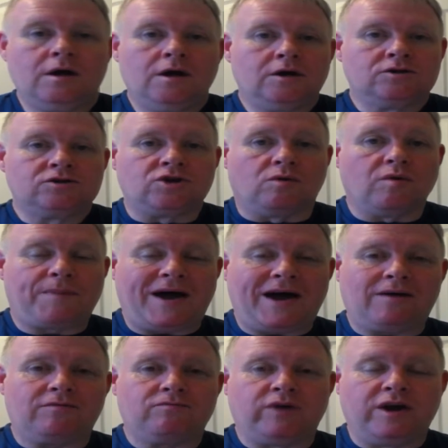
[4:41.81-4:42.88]
So we're back
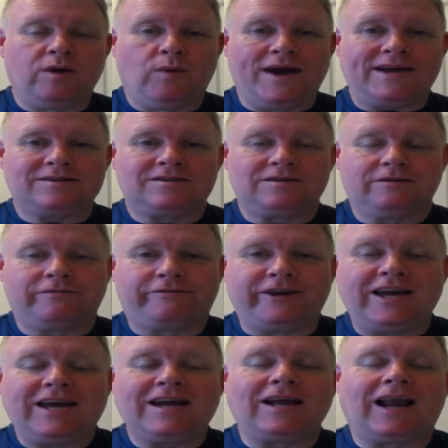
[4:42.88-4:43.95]
re-wicked. For the
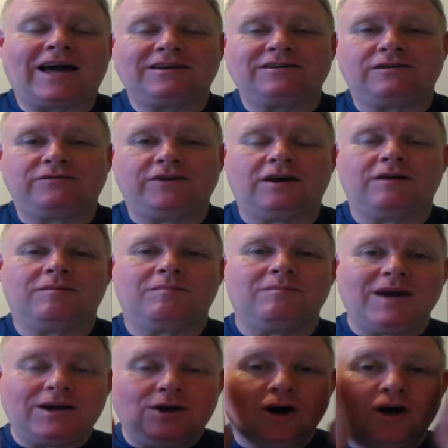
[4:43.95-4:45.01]
eagle-eyed of you
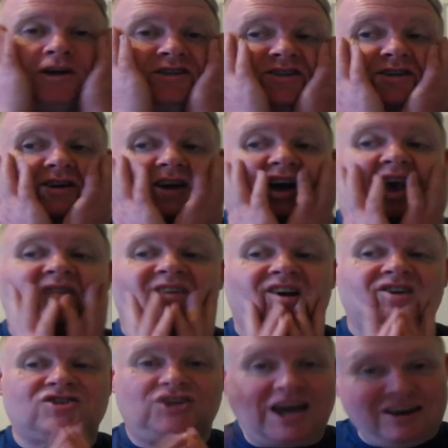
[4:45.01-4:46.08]
may notice I've had a
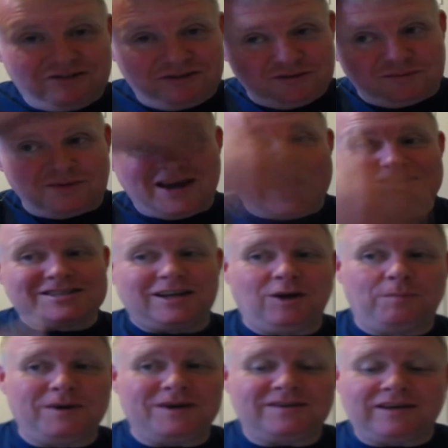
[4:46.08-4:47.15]
shave, my hair's a little
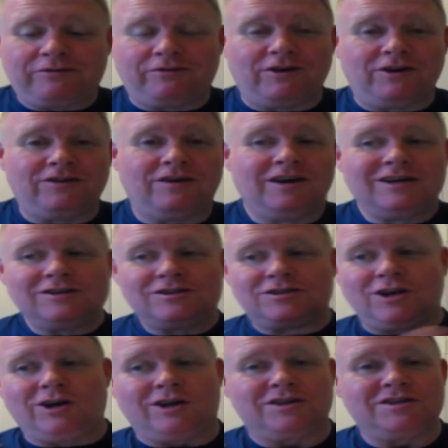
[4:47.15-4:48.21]
bit different, still
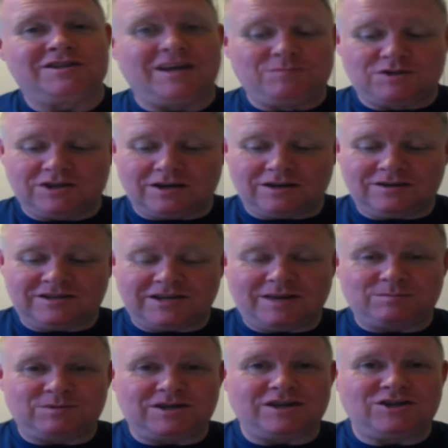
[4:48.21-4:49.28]
got the same
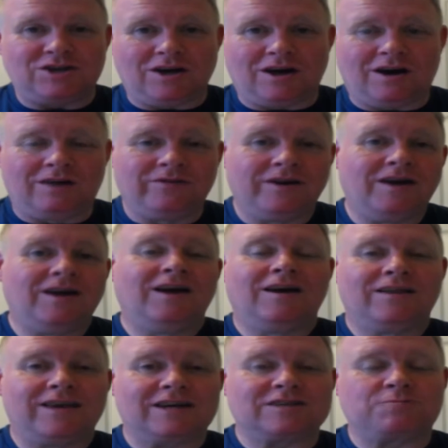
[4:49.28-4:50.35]
t-shirt on.
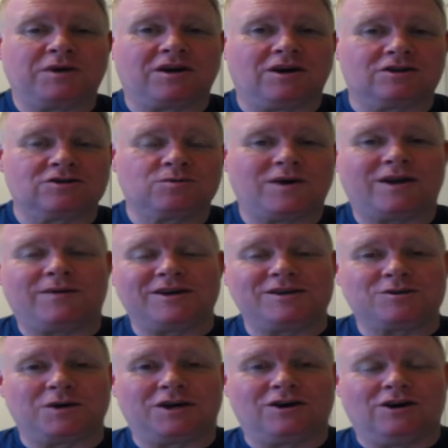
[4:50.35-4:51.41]
That's because when I went
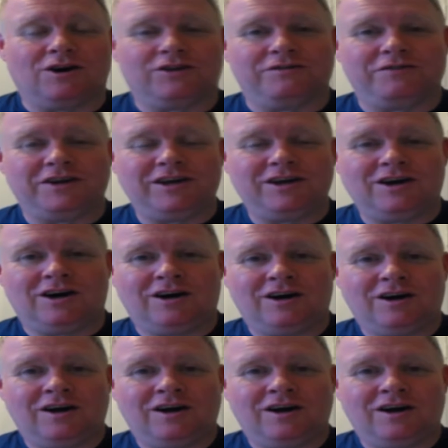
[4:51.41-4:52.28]
to encode the video,